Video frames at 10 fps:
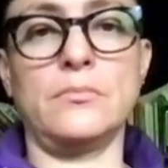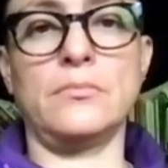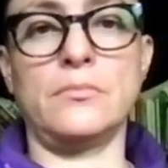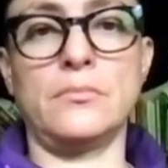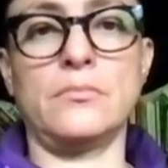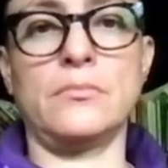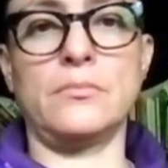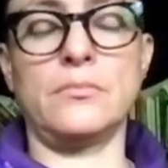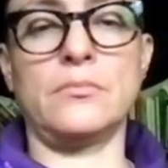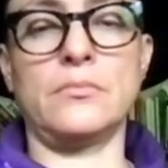
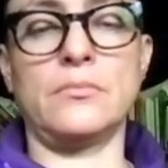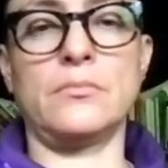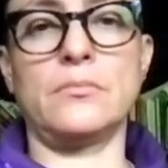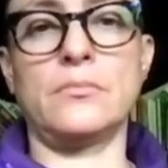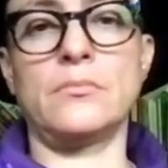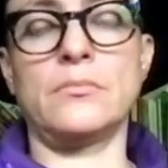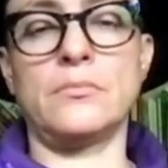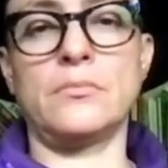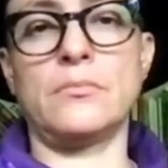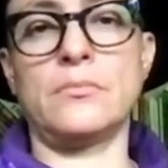
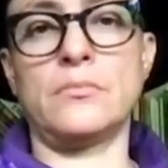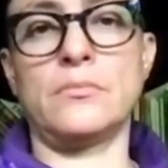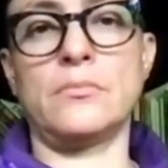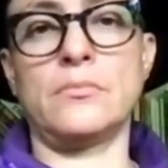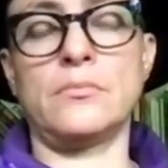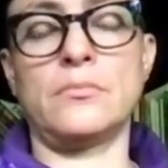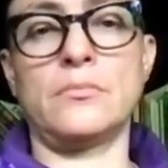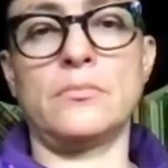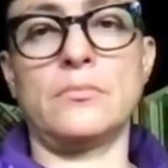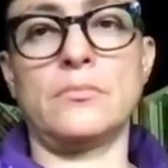
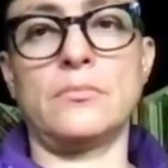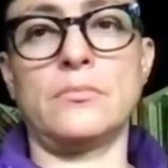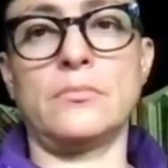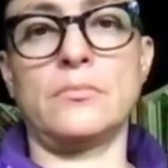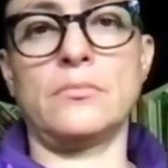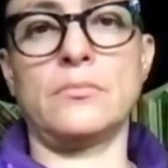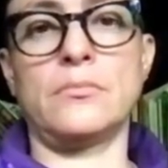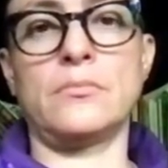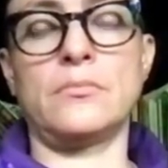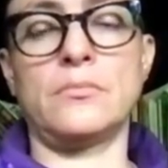
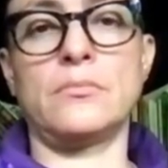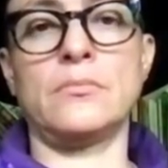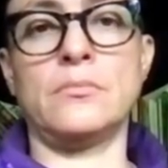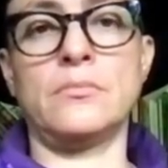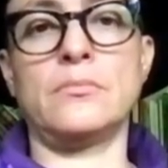This person isn't speaking.